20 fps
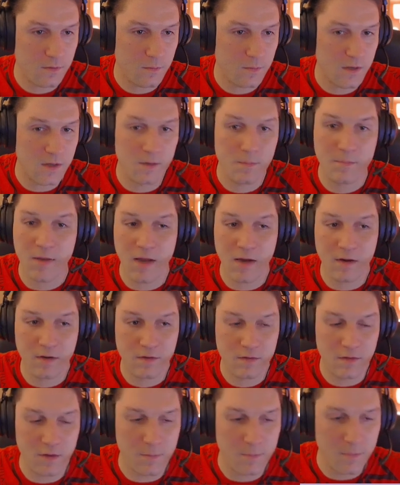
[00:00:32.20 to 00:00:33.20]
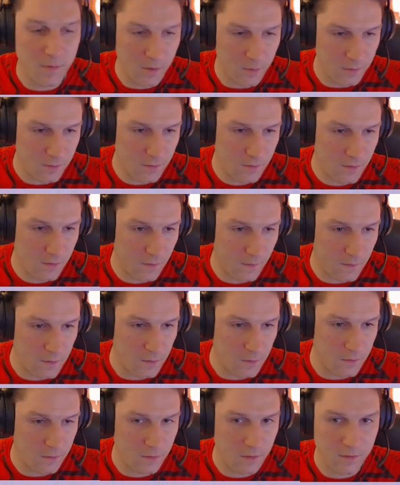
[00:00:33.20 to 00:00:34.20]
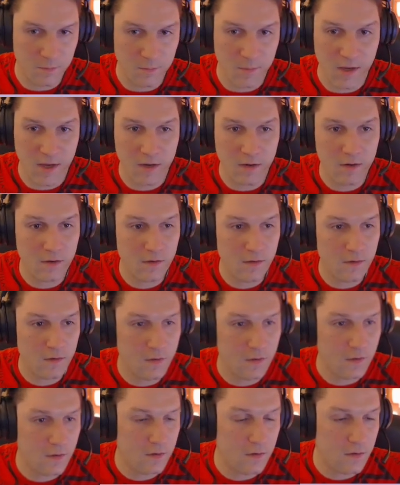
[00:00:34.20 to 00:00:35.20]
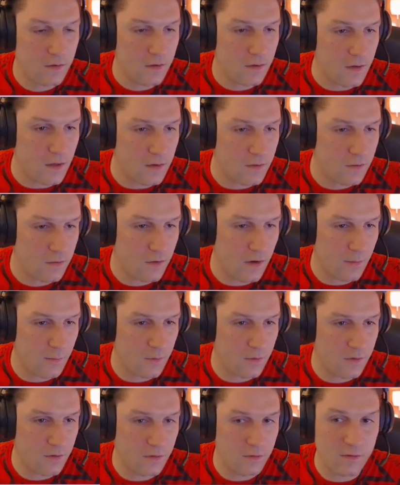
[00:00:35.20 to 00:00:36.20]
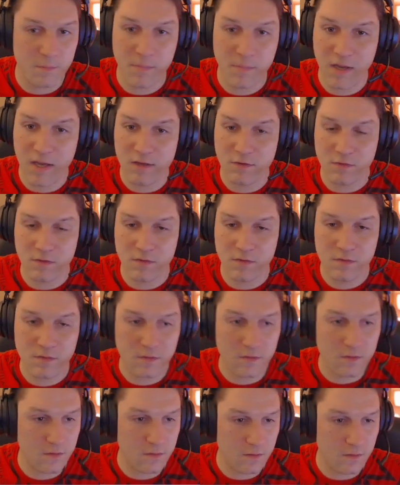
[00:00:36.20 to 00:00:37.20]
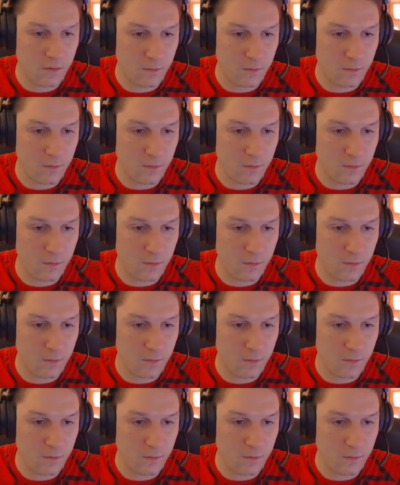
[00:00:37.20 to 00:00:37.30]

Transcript: we get back the posts that the user has made. Instagram returns pages, so